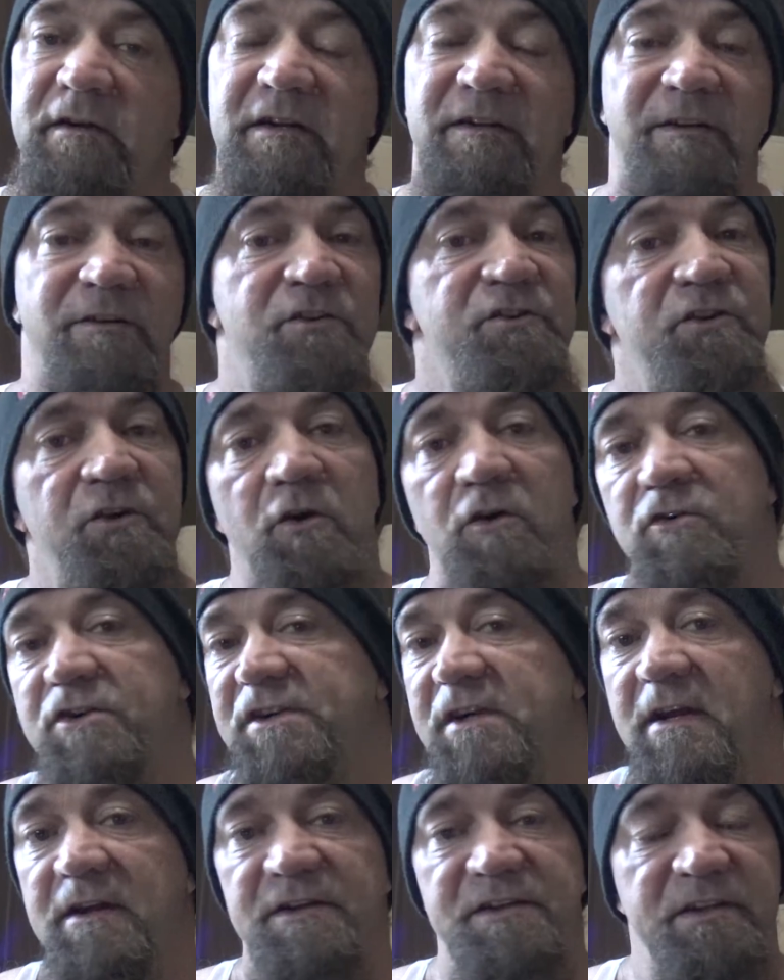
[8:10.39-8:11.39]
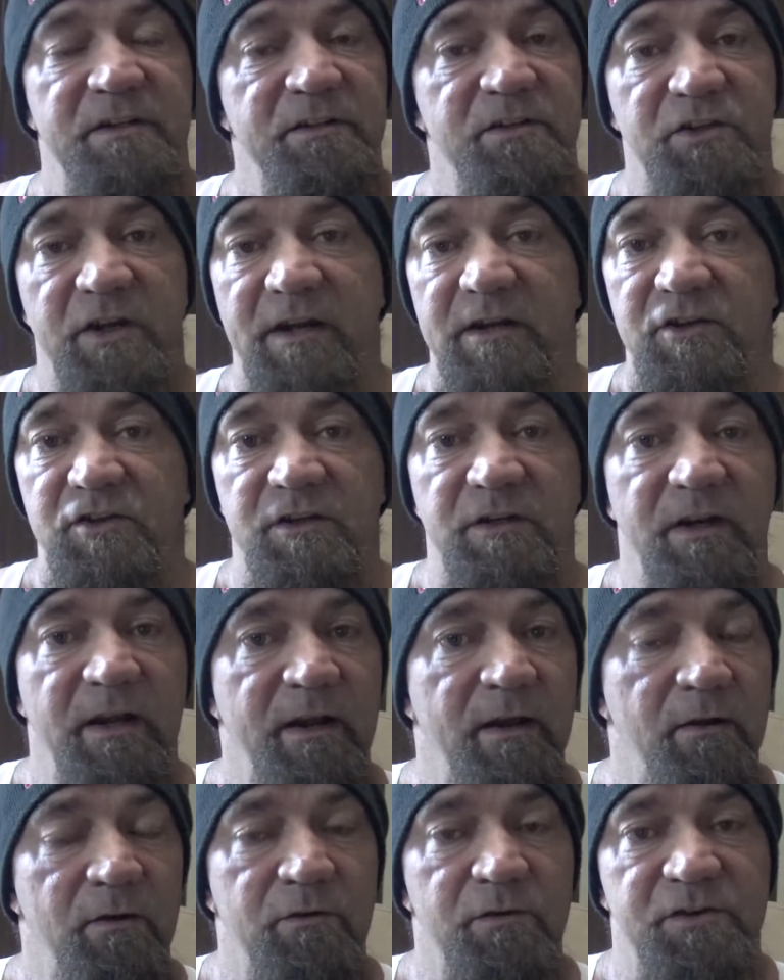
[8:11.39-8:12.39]
that there's no sense in changing
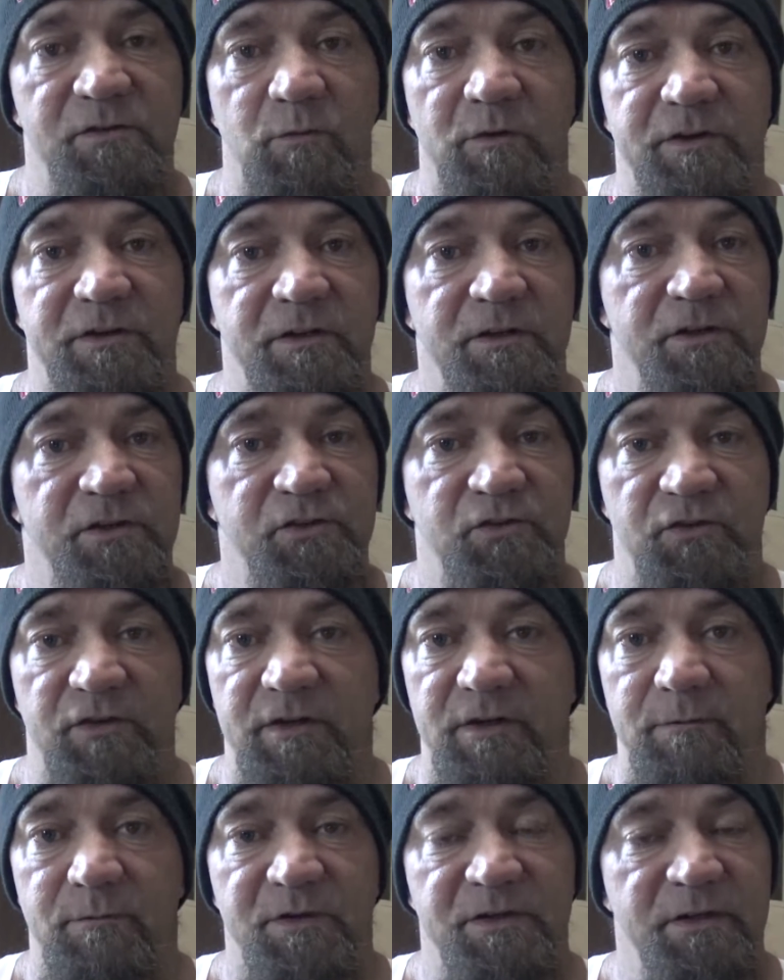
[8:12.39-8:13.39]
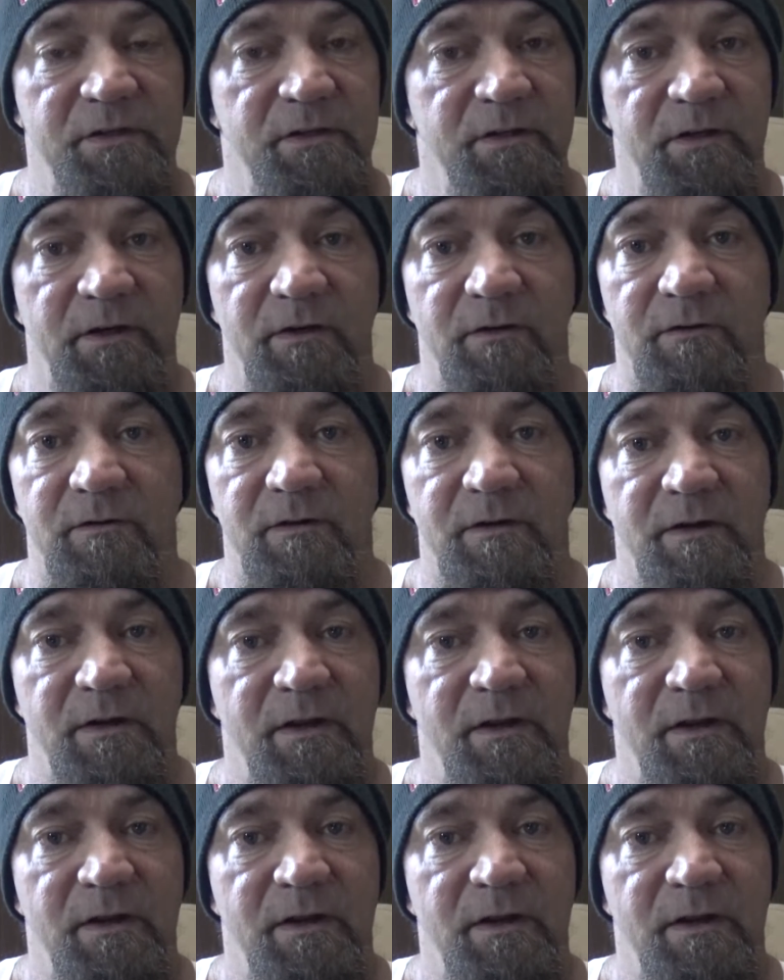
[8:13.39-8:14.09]
now or switching streams, you know,